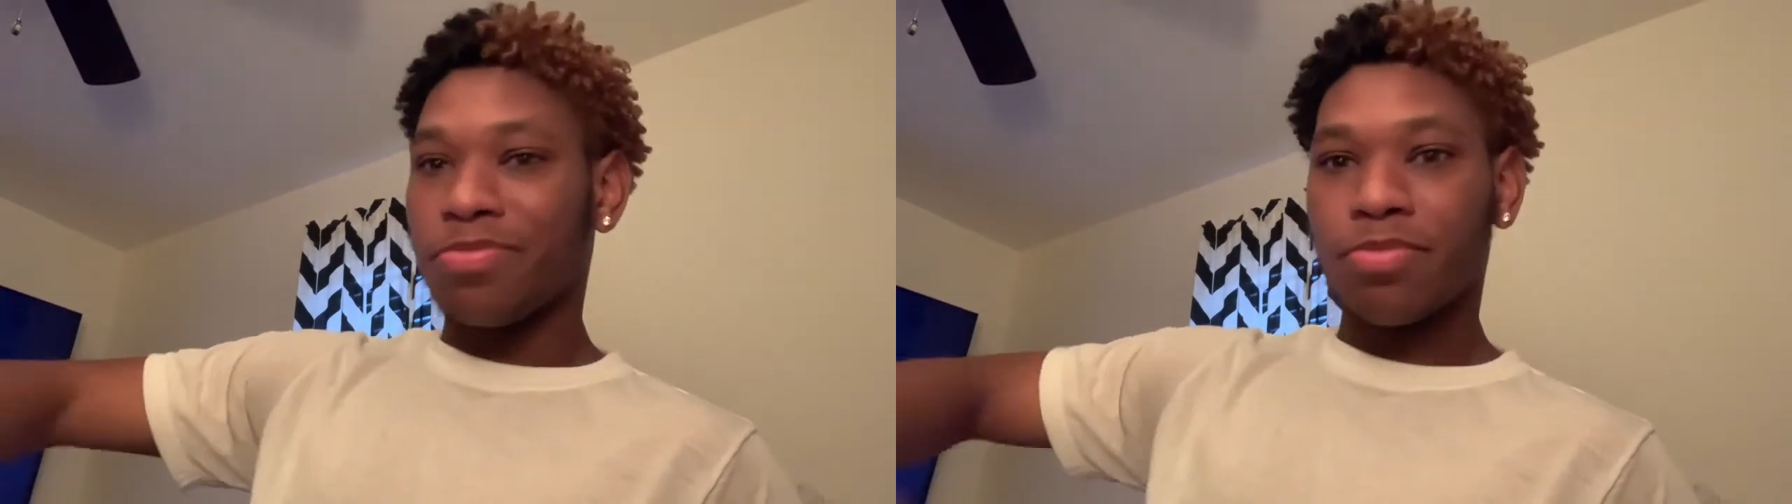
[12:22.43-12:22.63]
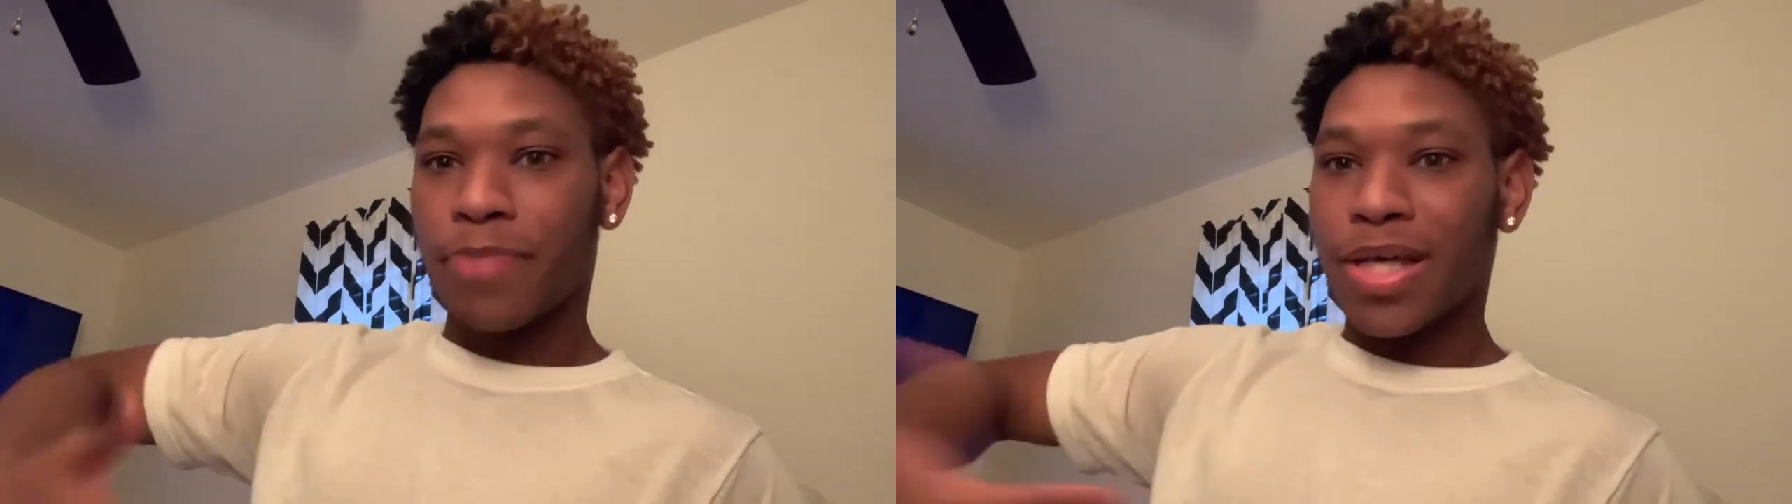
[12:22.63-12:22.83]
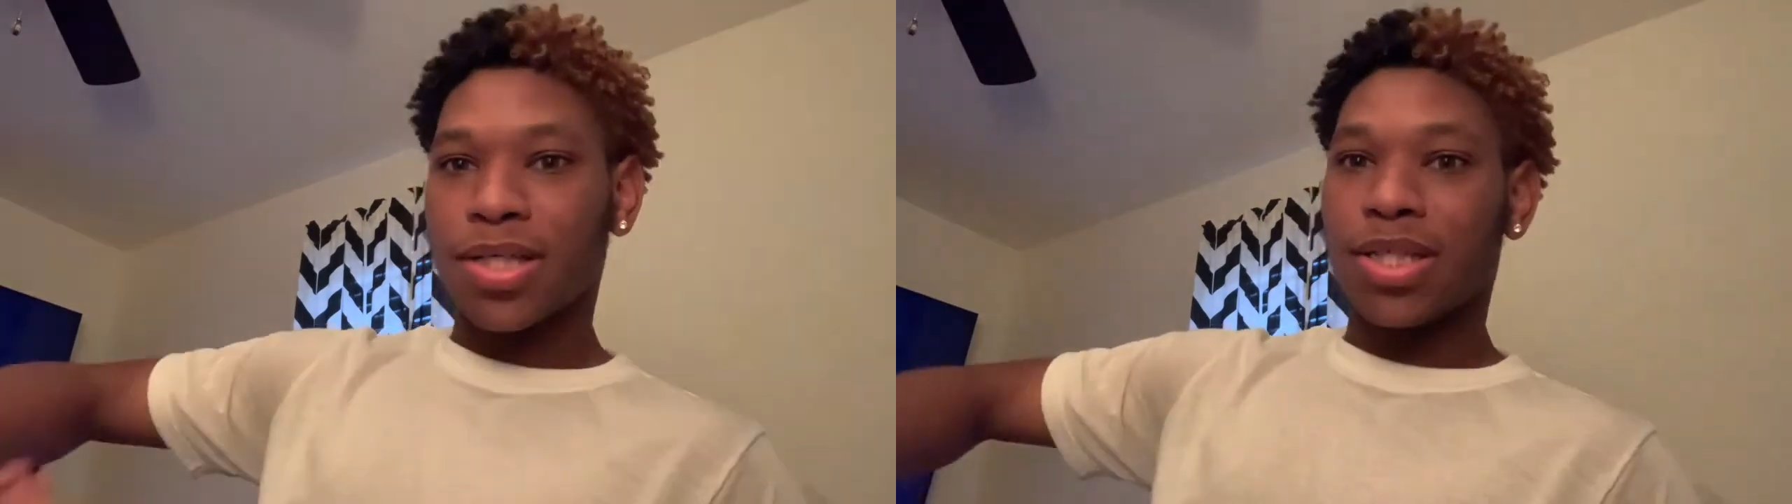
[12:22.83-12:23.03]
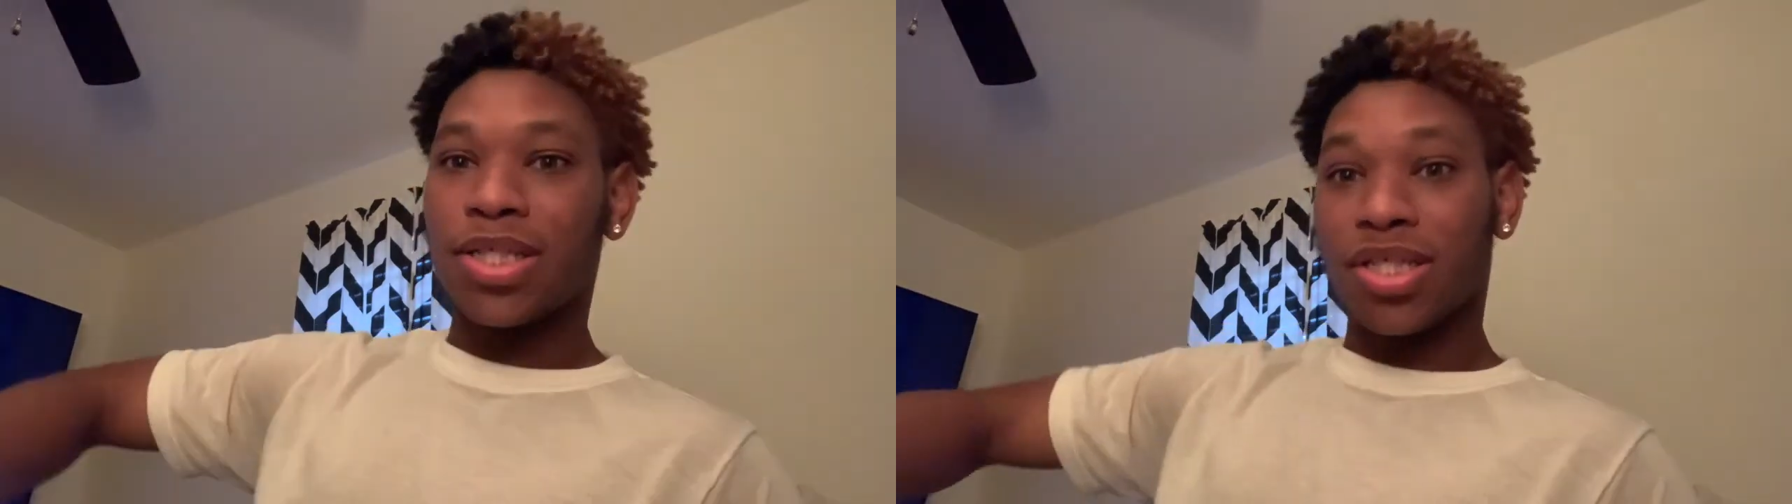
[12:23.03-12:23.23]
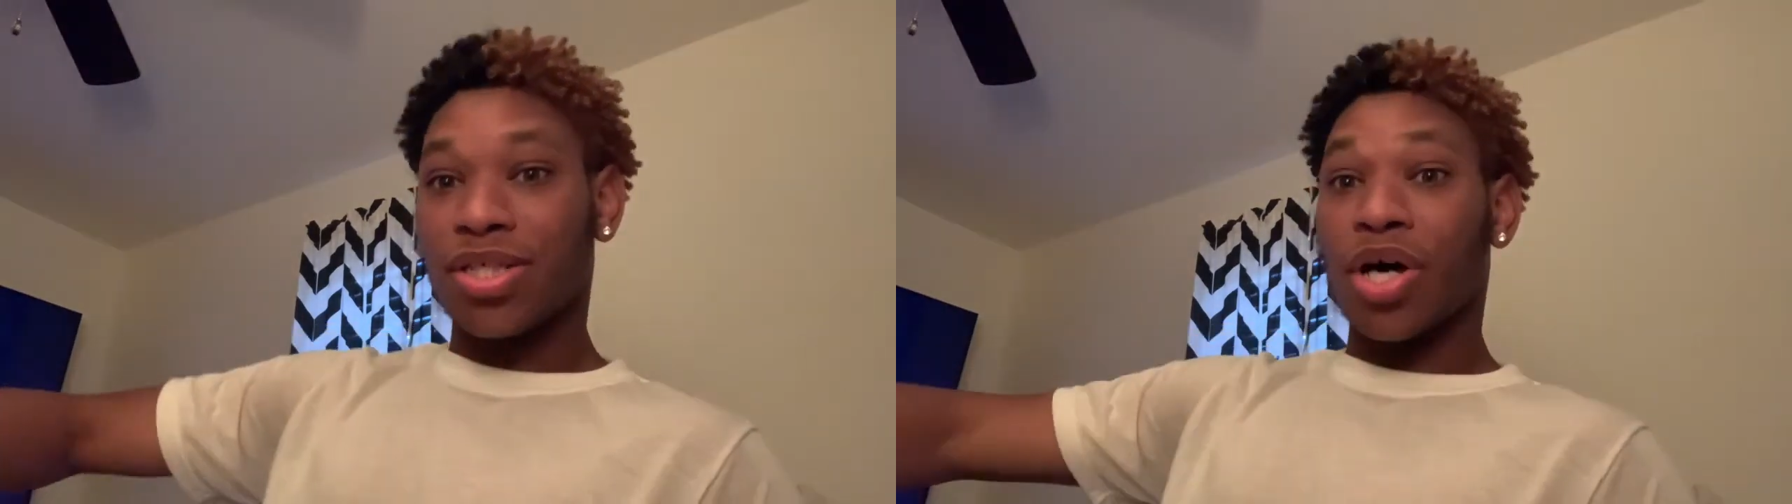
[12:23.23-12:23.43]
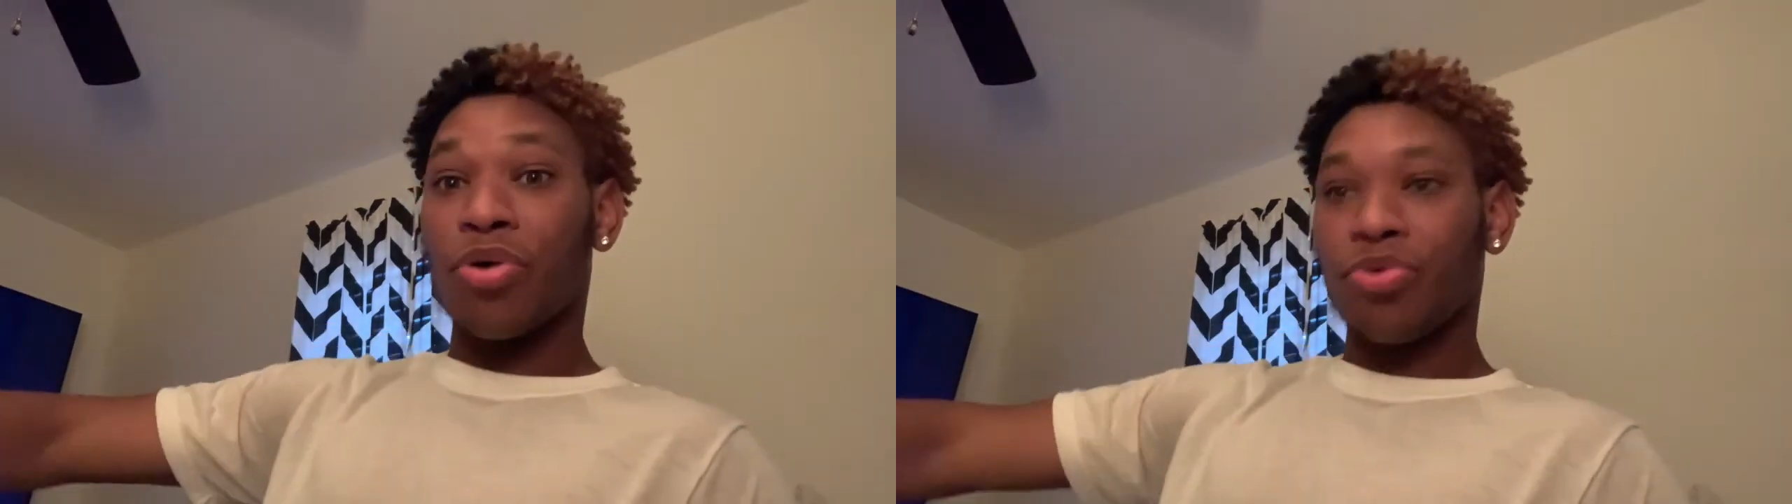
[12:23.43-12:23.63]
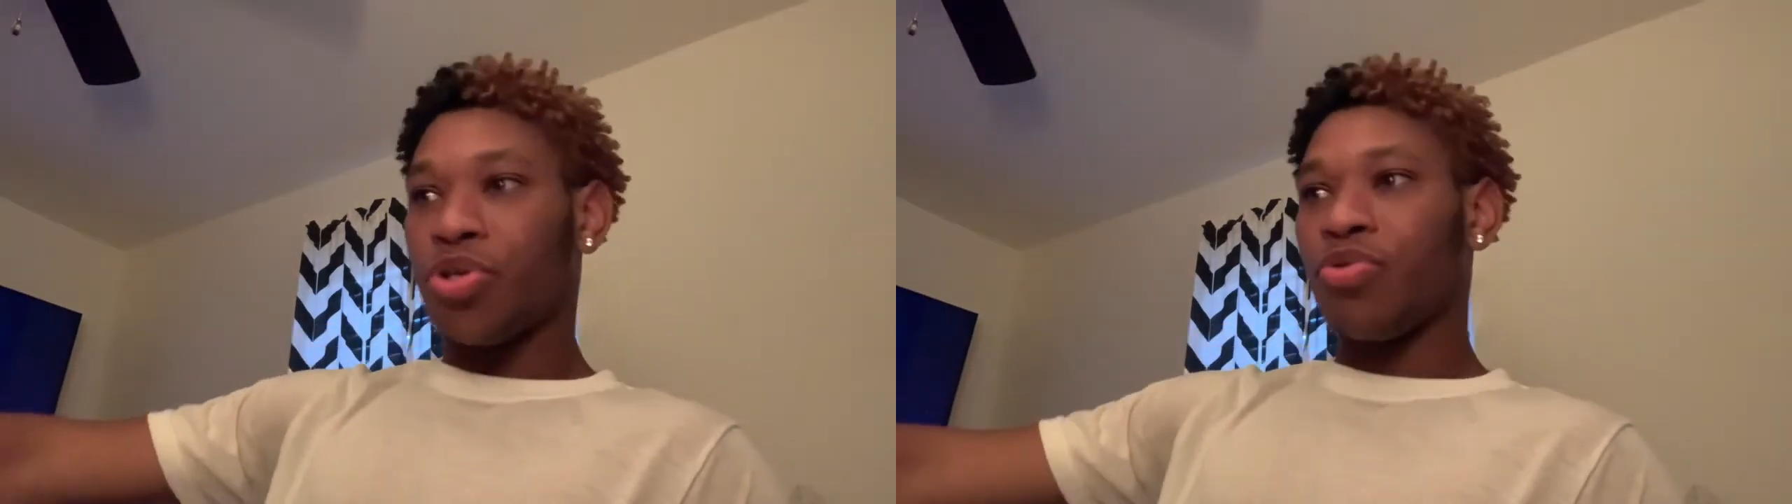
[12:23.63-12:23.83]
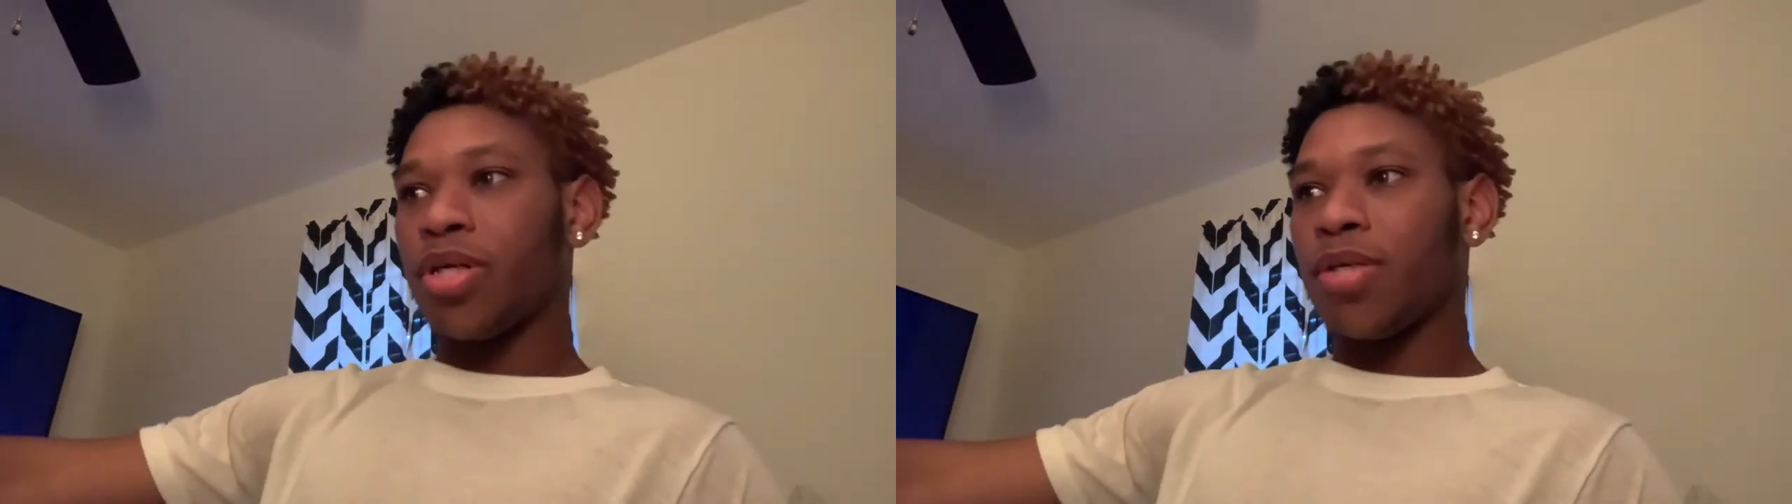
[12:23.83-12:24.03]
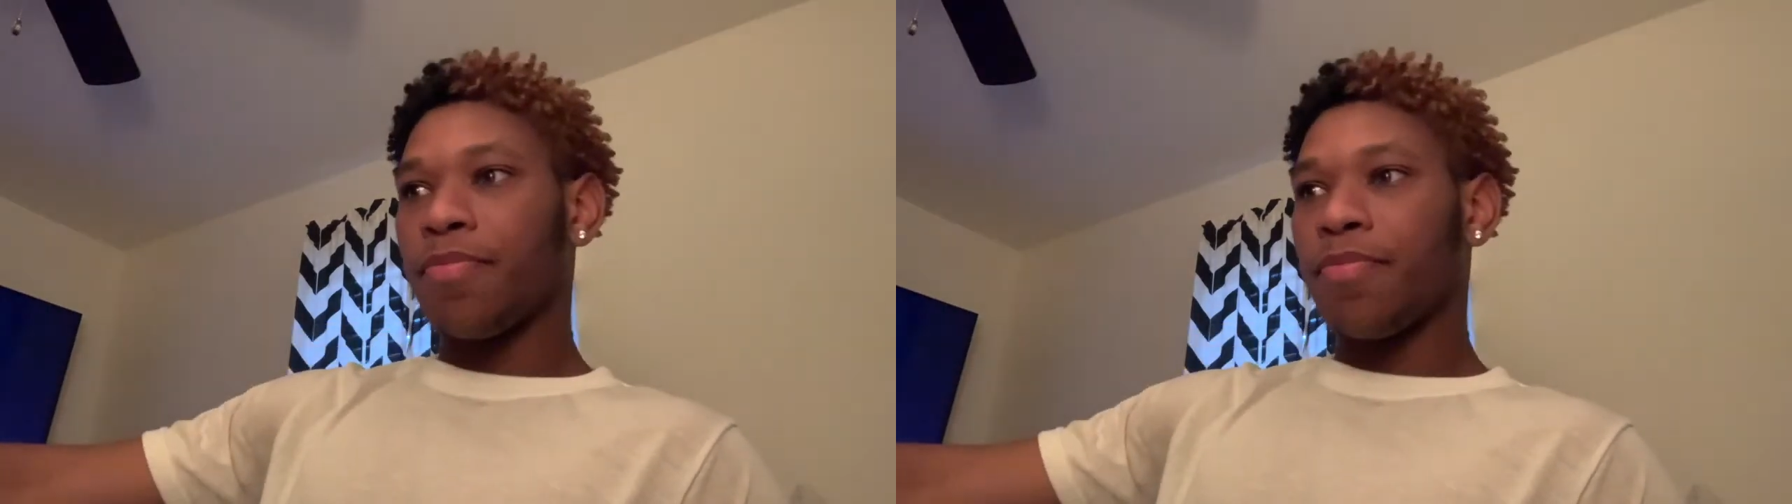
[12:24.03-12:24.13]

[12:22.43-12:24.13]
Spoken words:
basically just go do it